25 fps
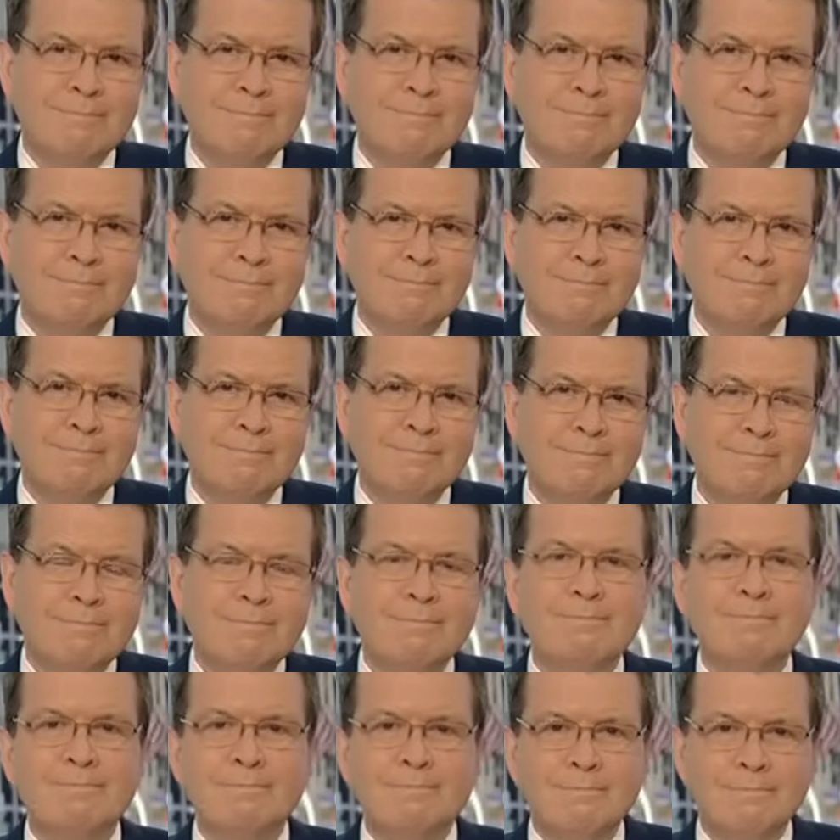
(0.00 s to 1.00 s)

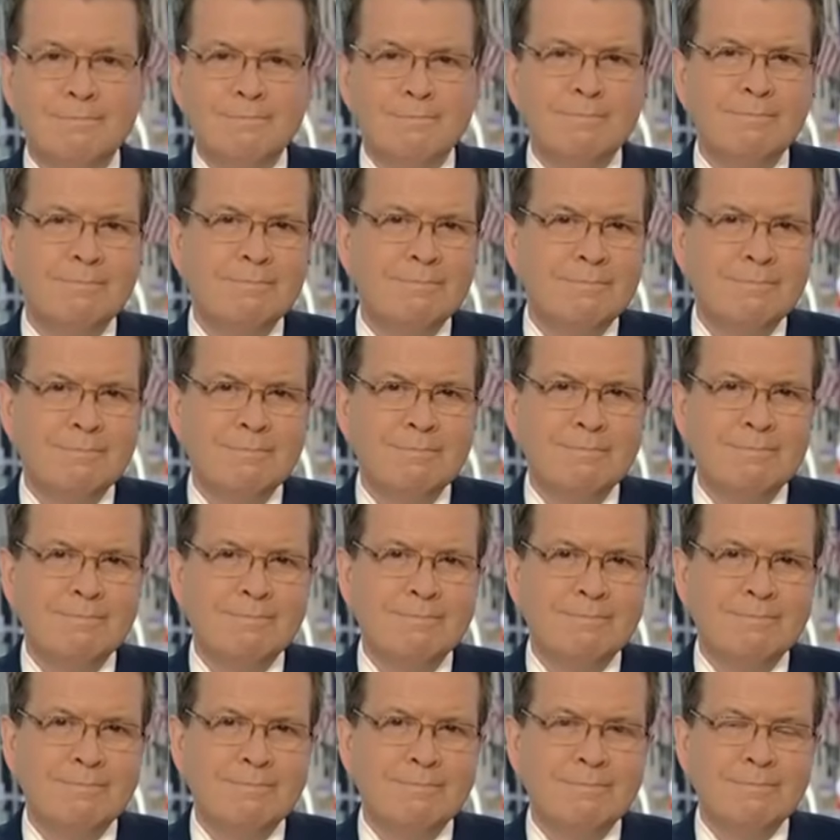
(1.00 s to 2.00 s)

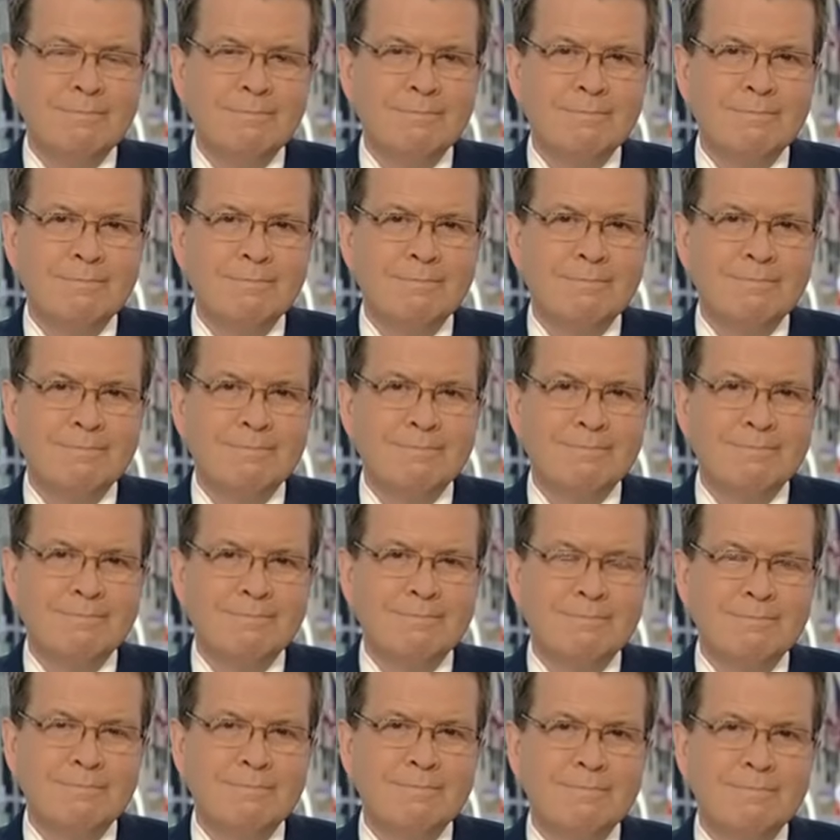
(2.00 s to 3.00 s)

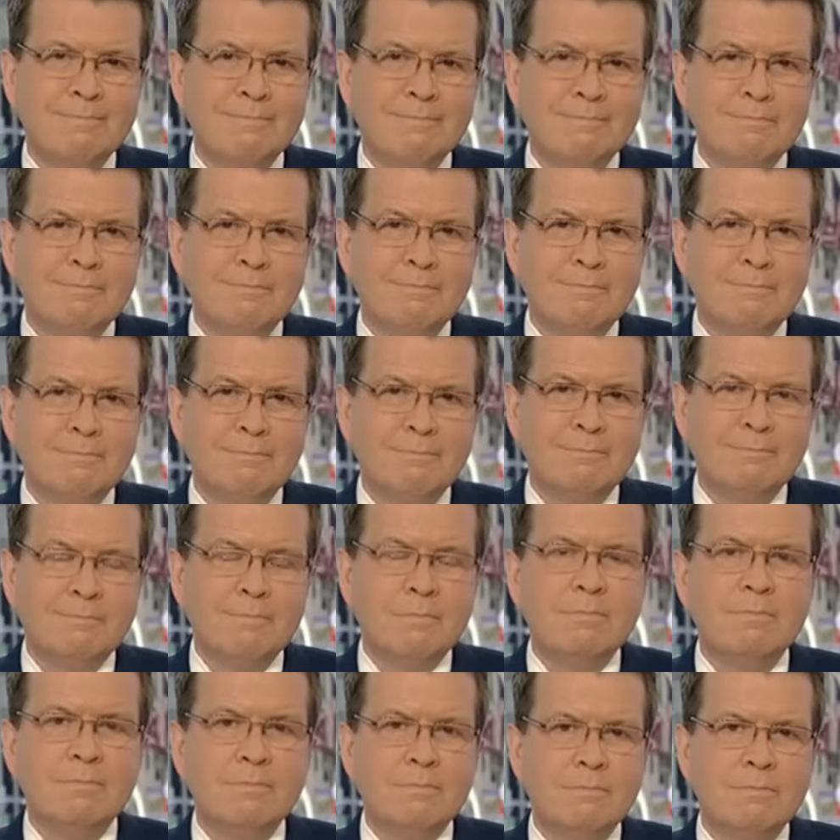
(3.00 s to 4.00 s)

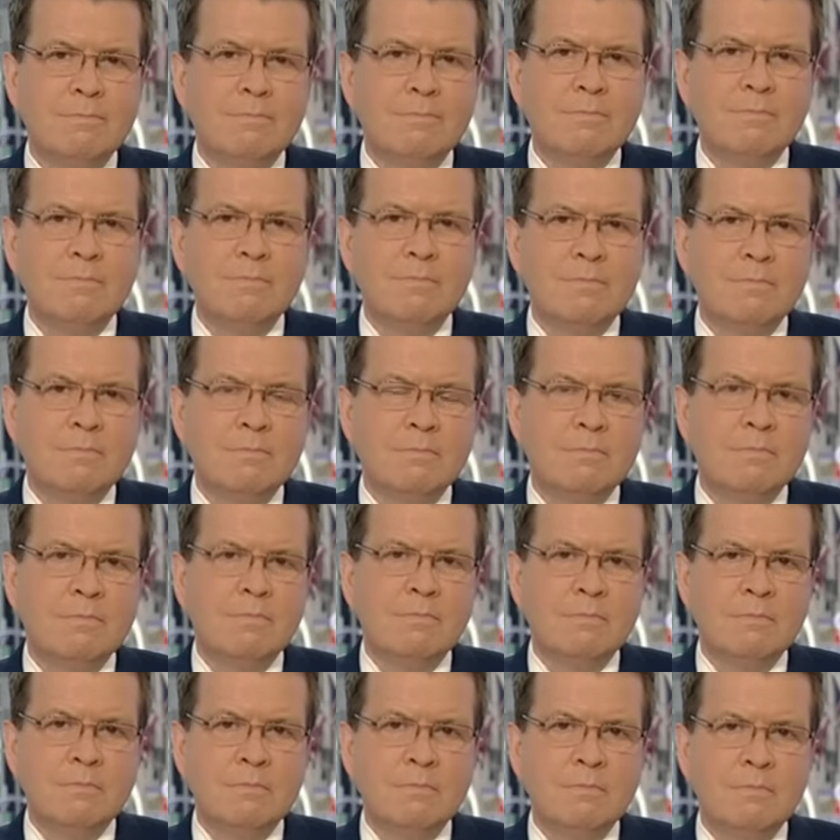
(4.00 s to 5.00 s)

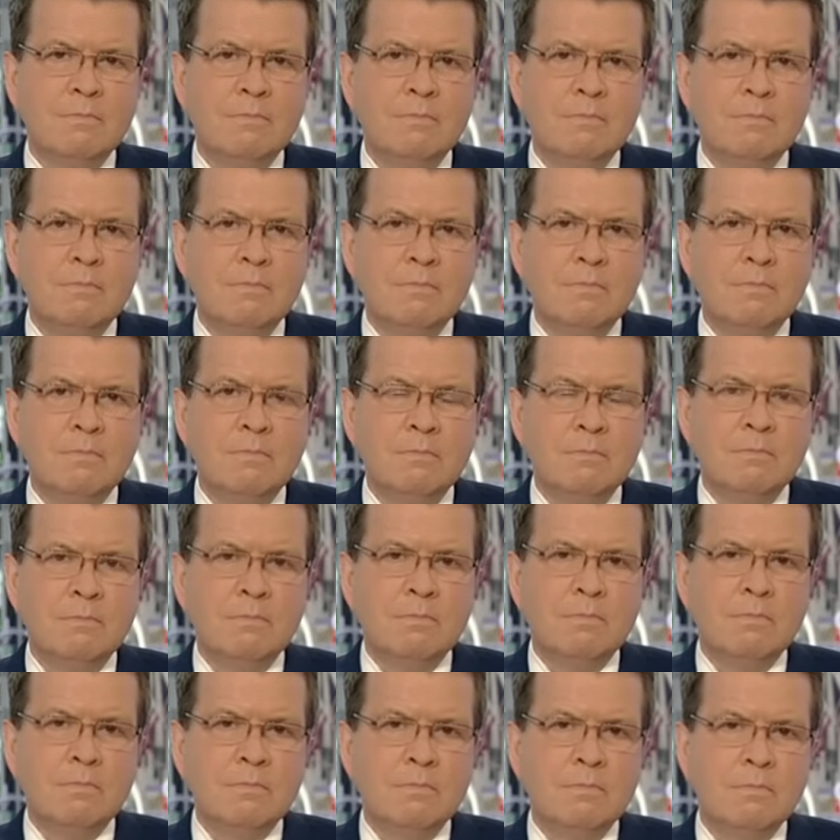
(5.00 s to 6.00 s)

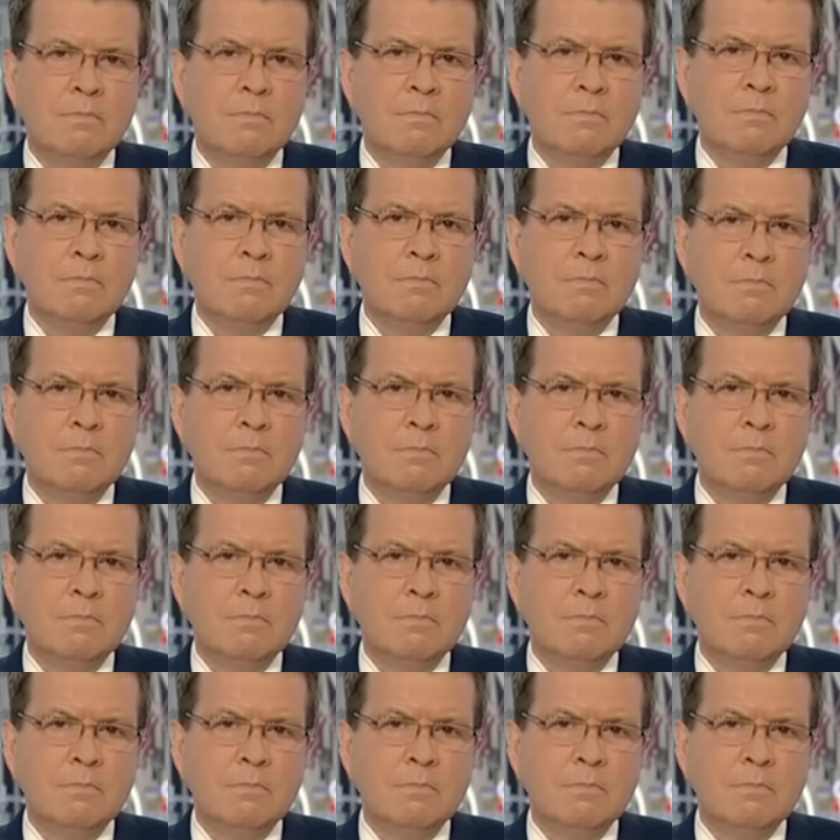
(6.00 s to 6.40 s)
This person isn't speaking.